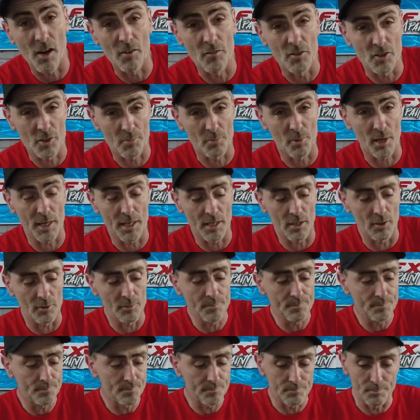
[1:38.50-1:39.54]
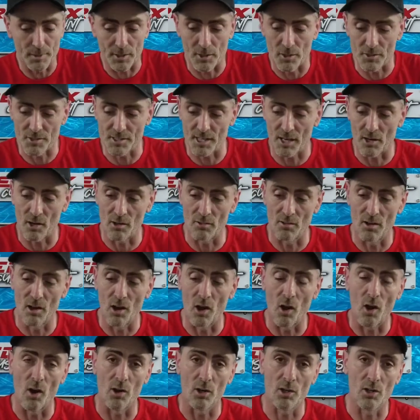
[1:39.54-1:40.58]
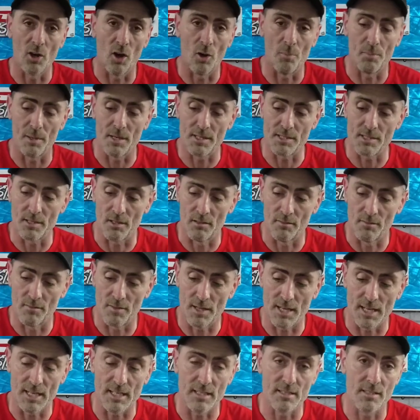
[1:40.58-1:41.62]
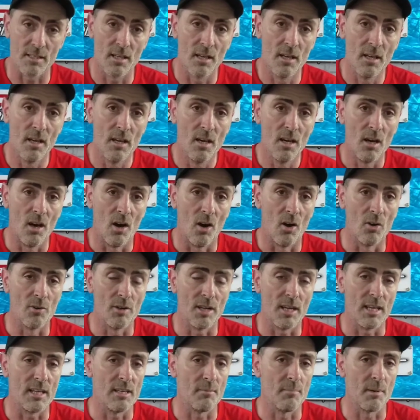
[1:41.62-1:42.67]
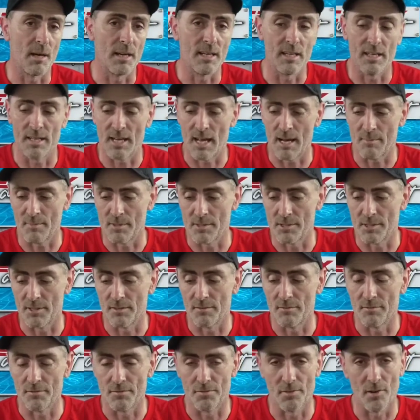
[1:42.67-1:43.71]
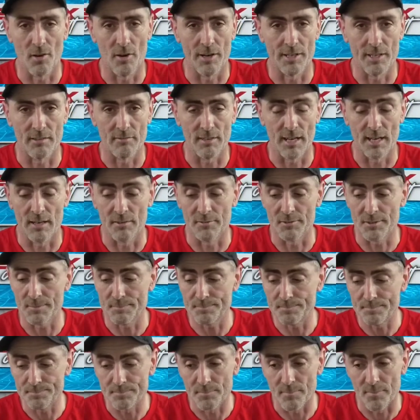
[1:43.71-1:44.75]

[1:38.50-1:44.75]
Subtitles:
of a spray gun, because there are a lot of copies of these on eBay and Amazon flying around.